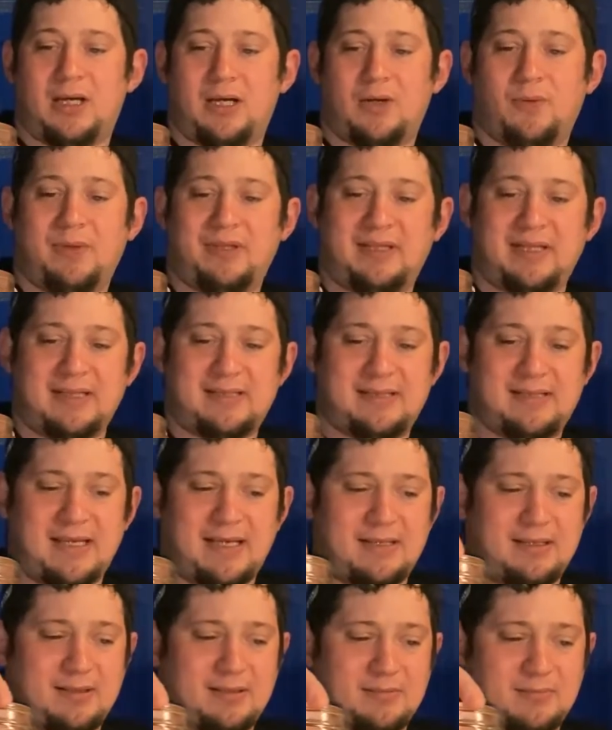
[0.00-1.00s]
With that
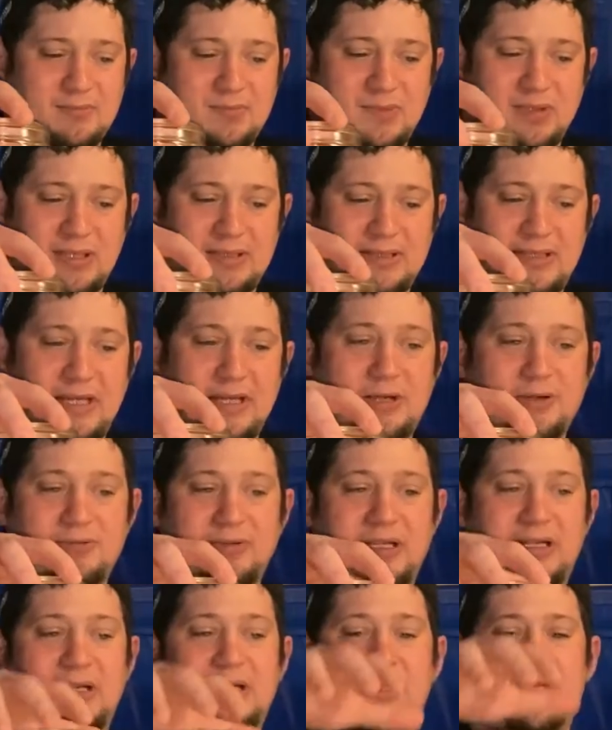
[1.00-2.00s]
said, let's take a
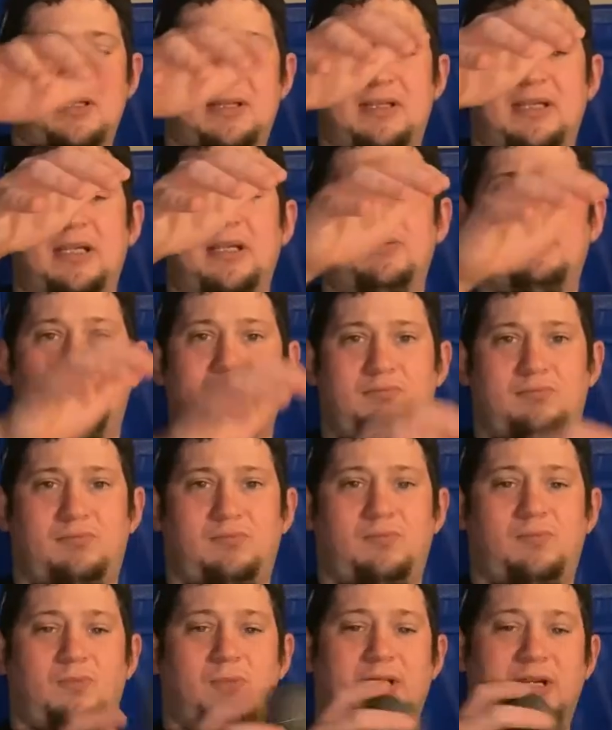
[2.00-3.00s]
reading and see
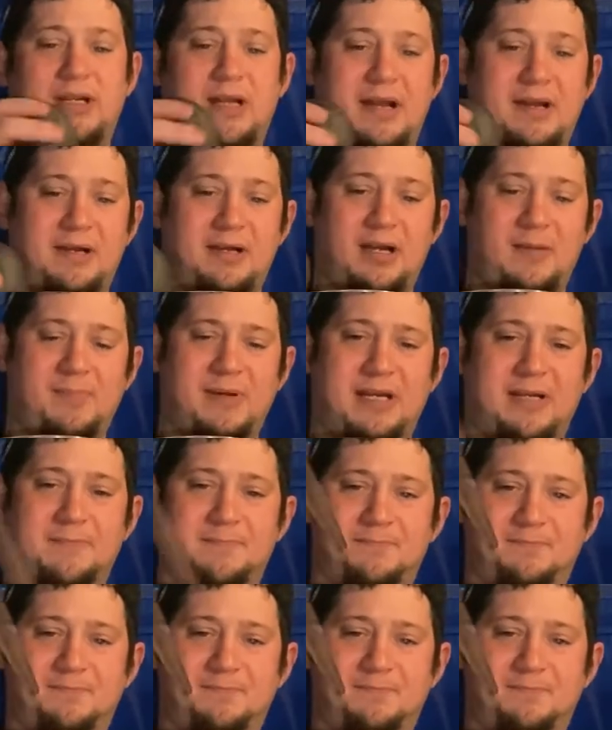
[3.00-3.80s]
what it ended up at.